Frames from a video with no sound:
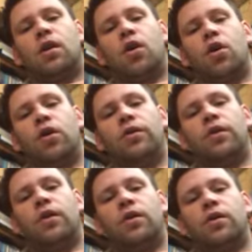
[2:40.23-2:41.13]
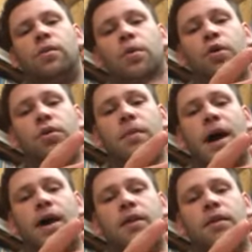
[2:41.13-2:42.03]
on the bottom
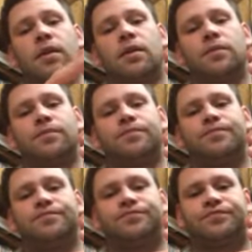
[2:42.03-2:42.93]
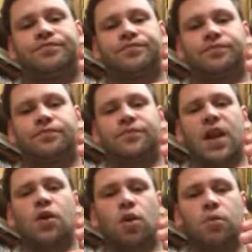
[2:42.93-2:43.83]
hand
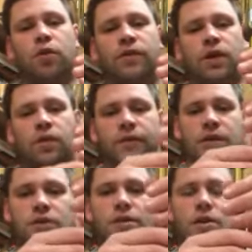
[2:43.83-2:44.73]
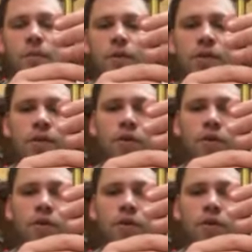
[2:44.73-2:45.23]
and not venturing up into the